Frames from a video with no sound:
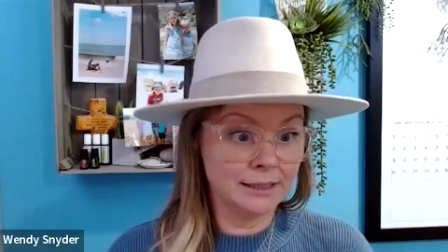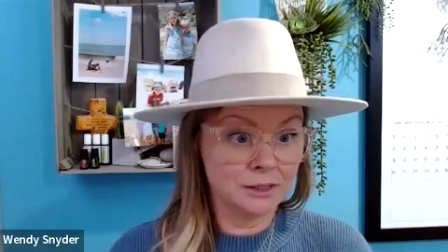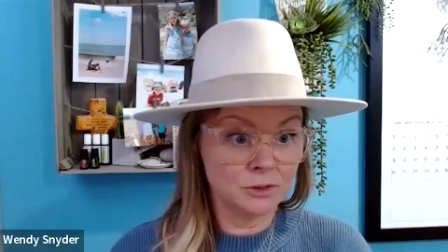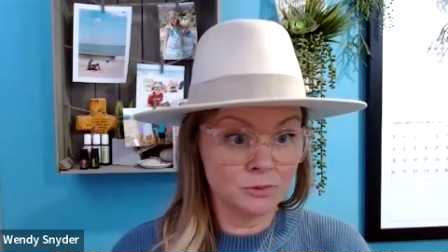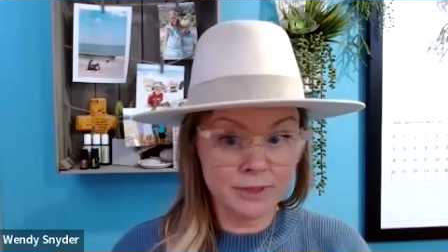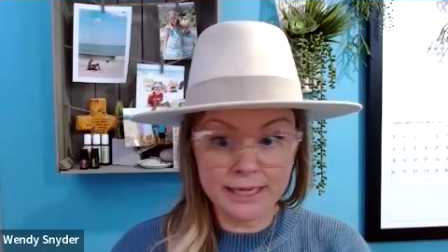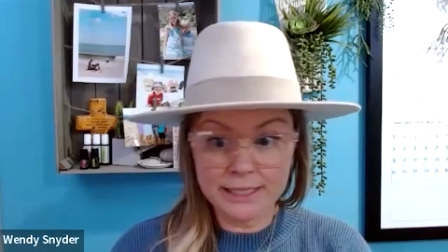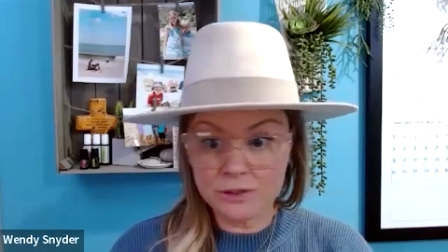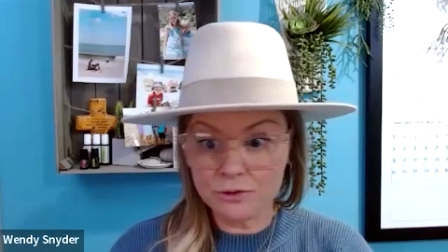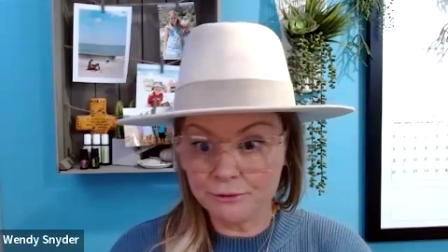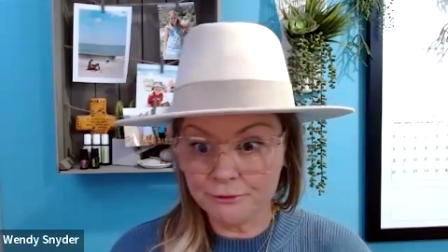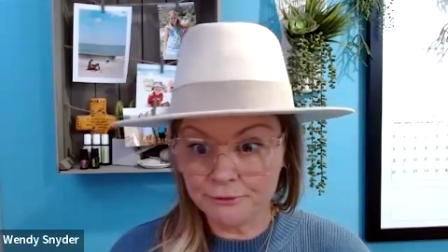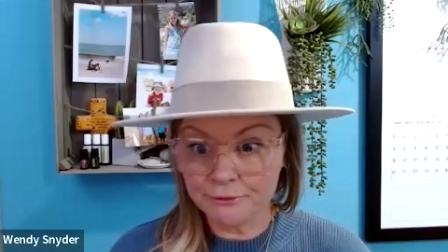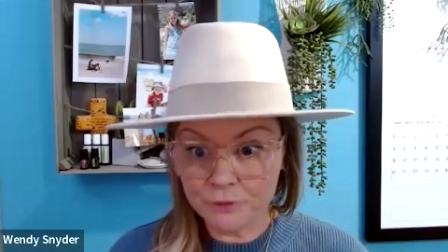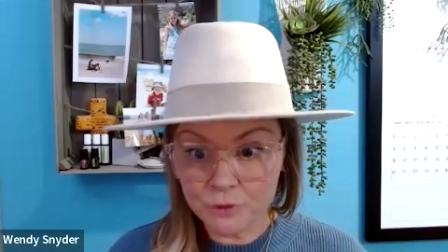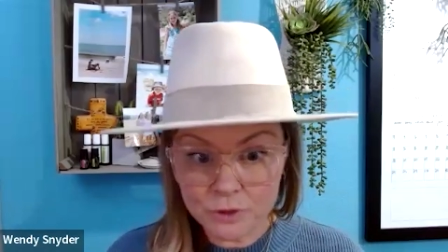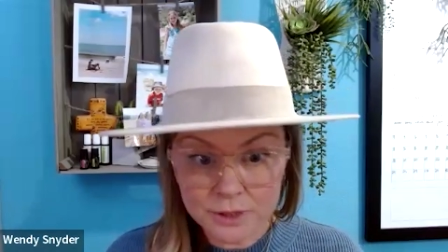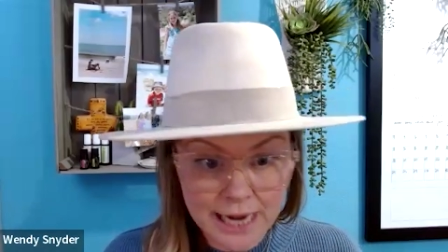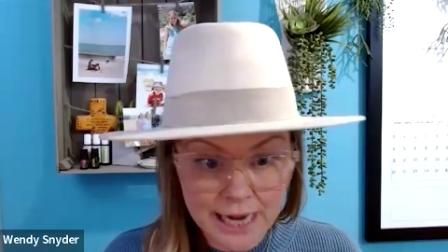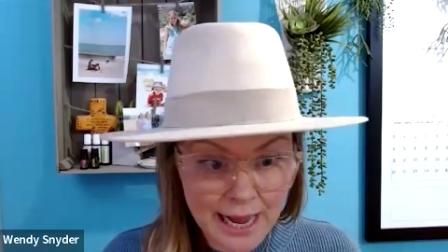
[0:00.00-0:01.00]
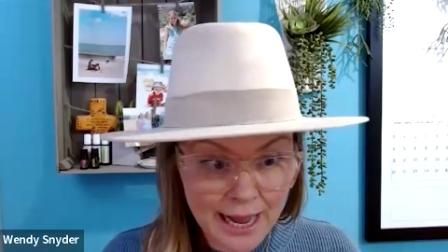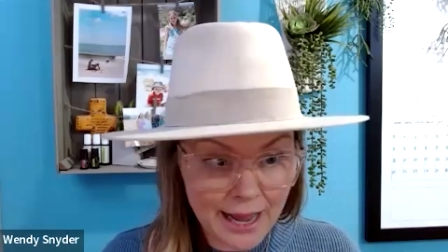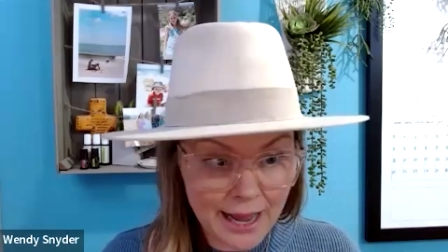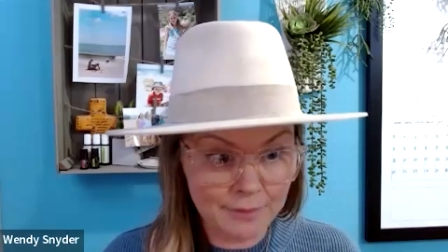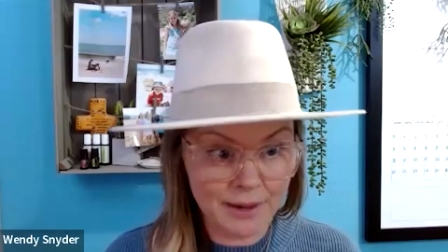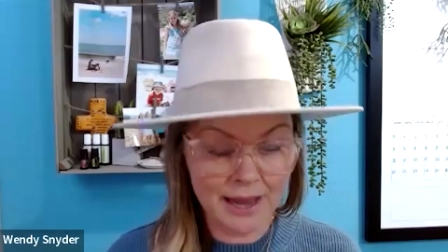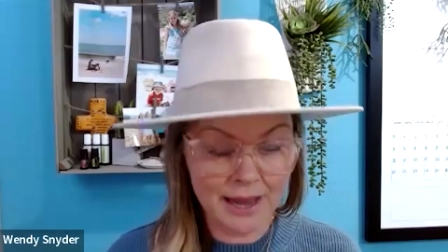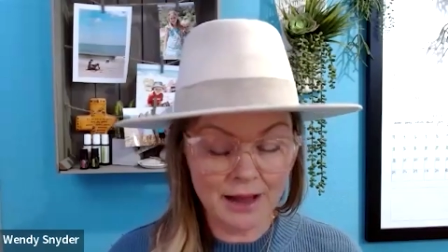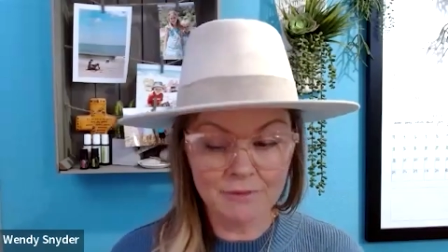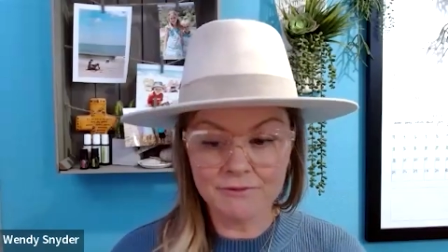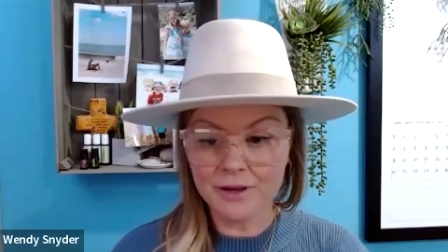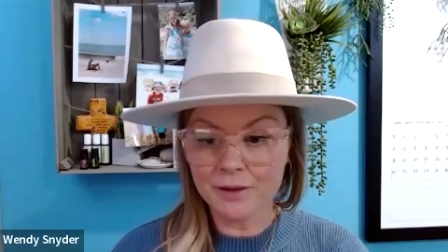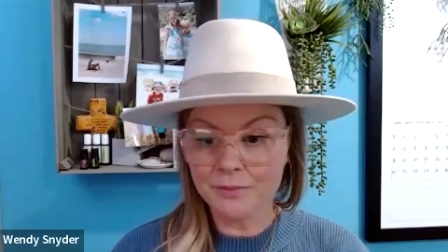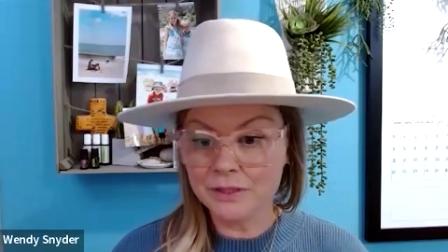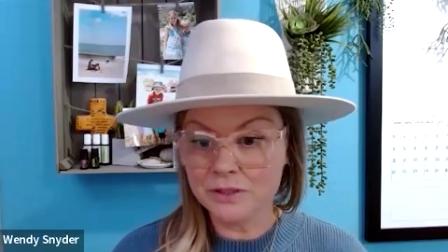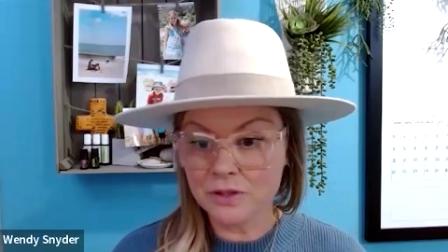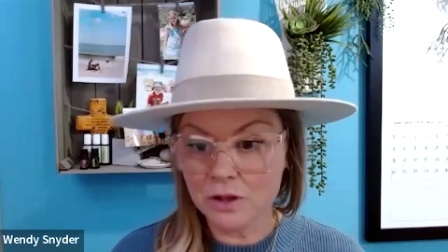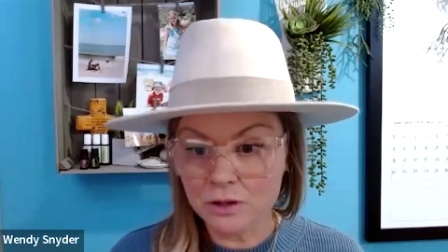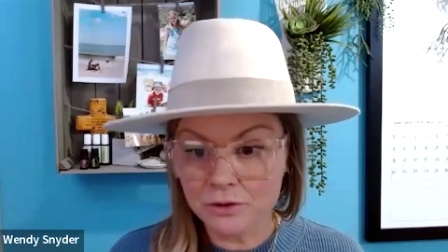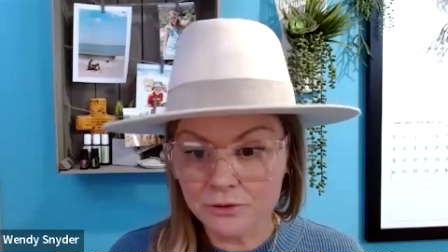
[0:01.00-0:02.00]
This is what I do full time. I help
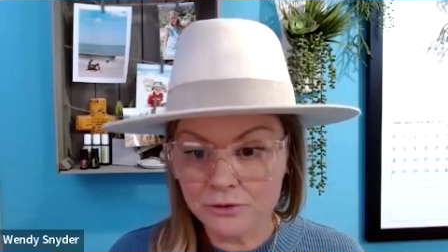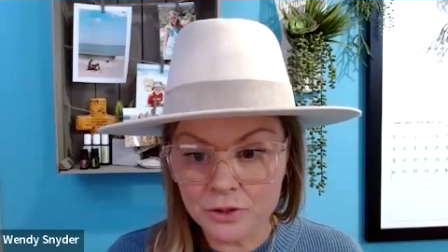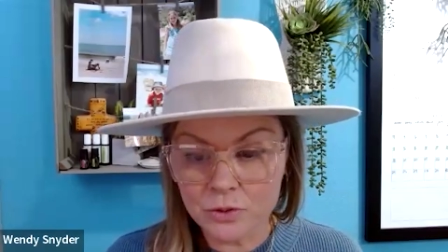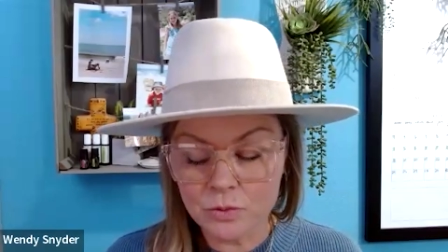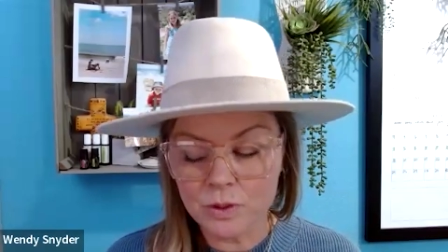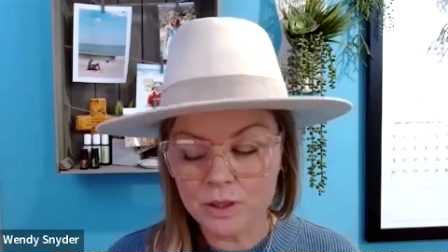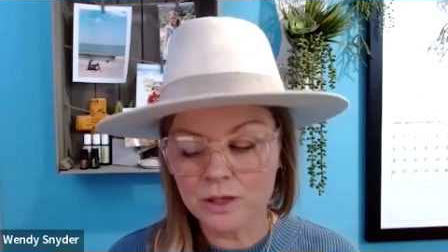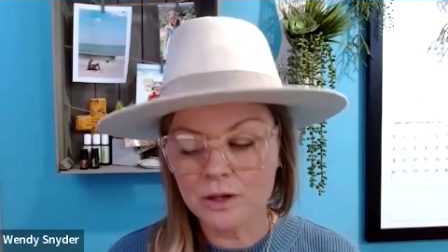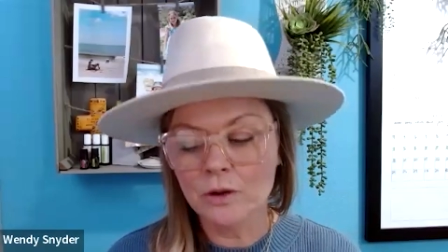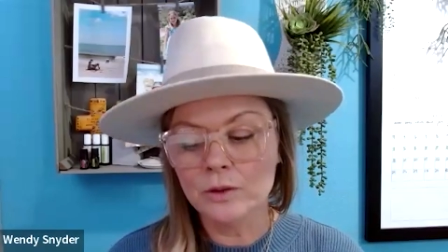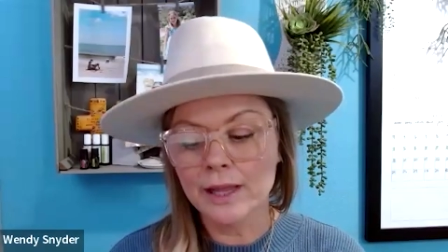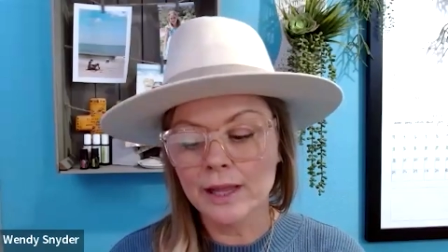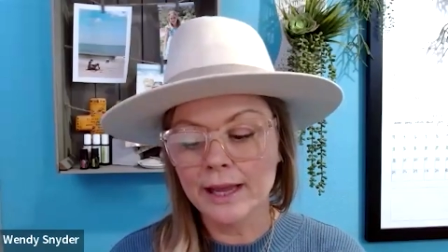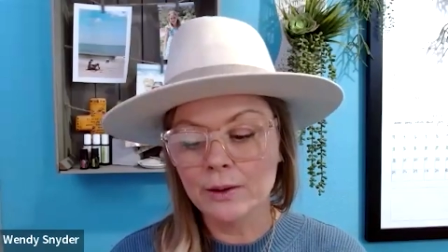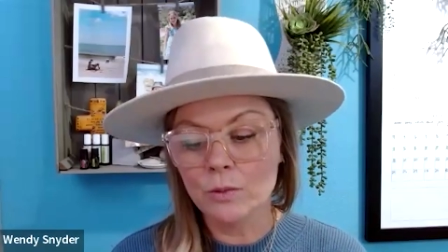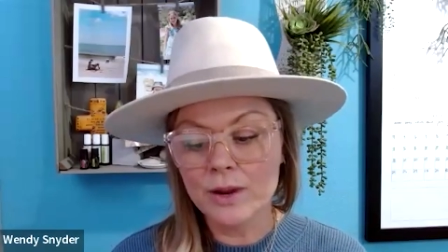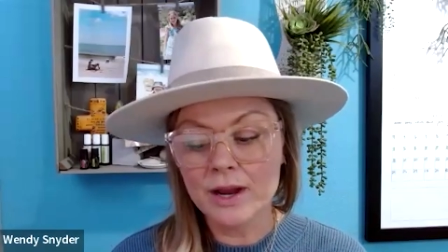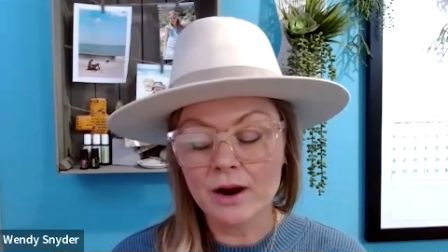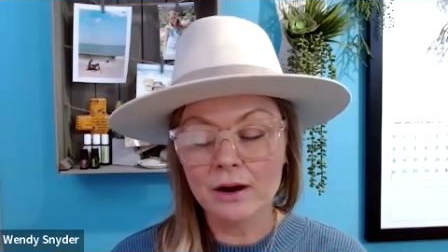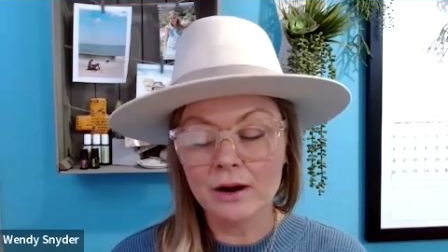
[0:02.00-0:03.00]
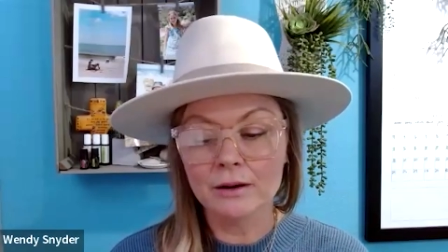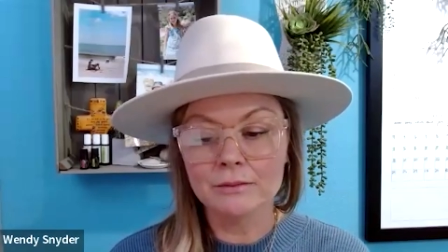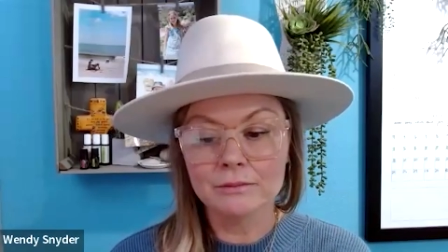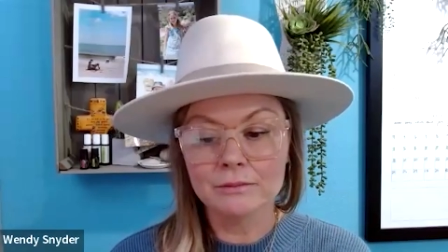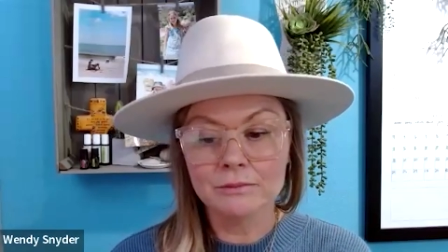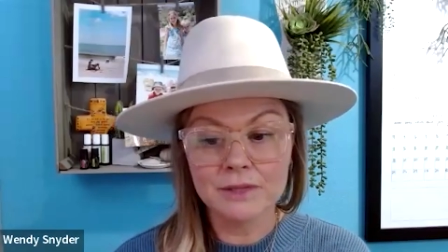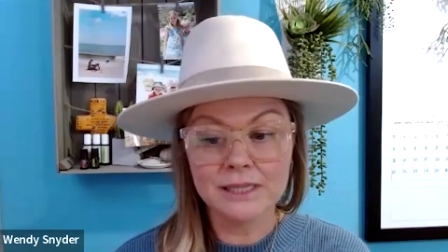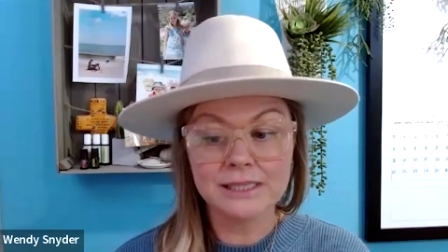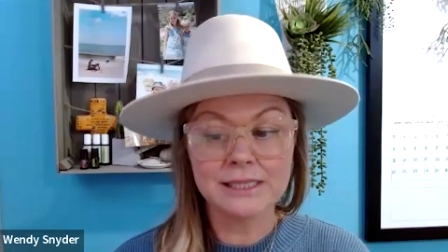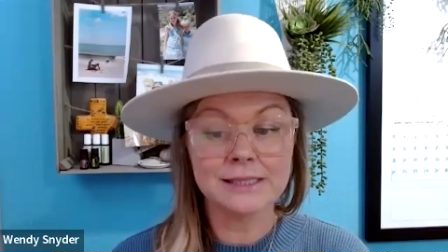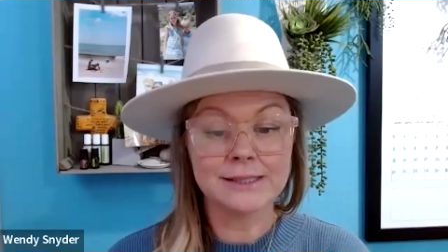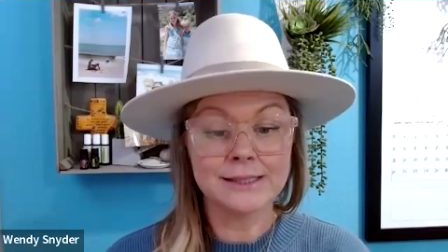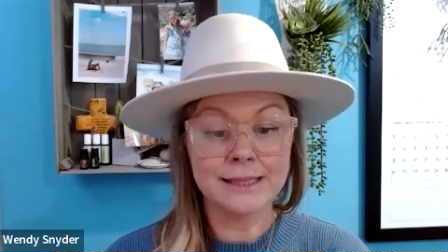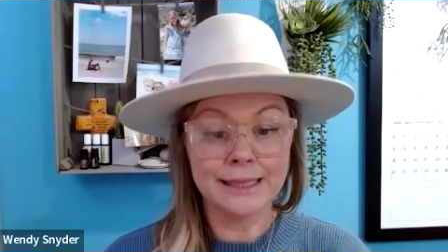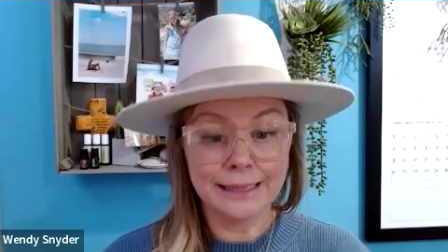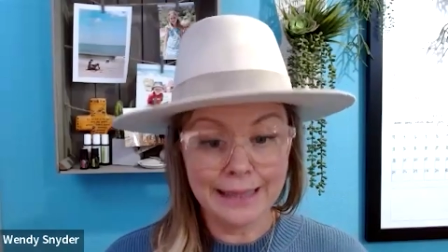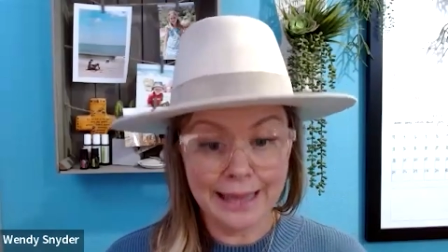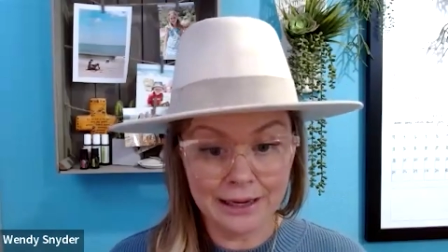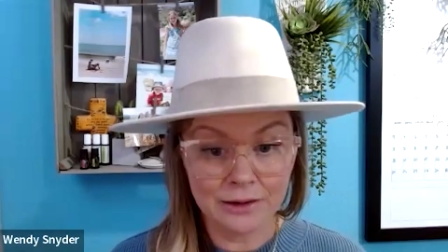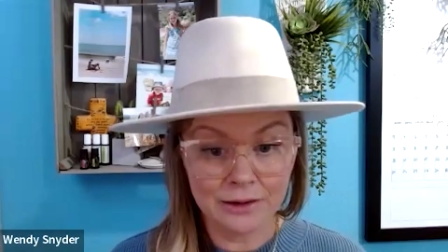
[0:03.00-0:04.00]
families all over the world. Like this is
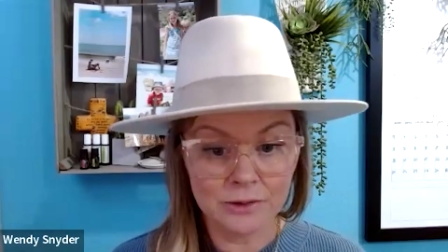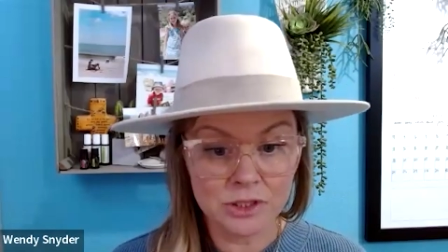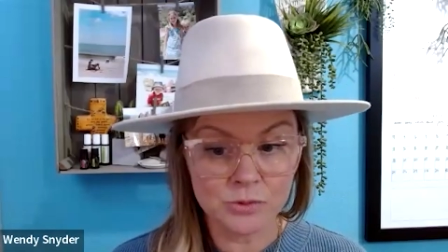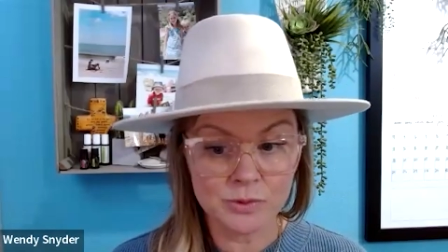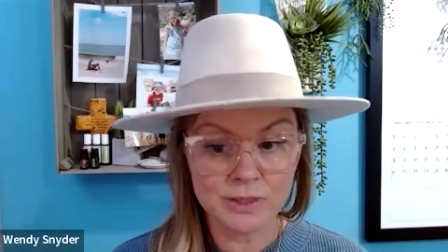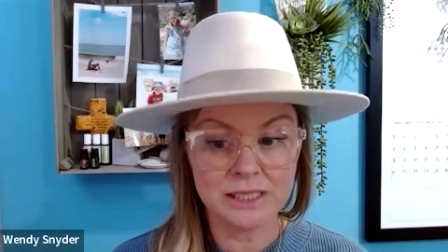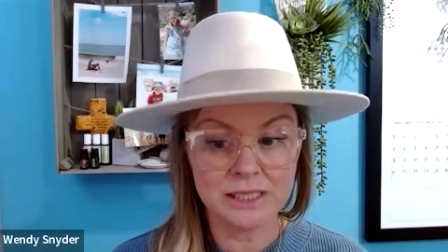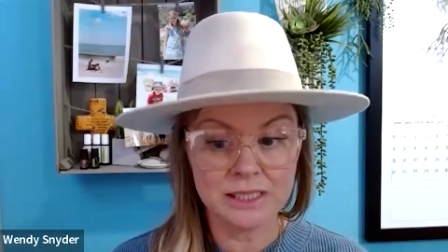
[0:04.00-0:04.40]
the language we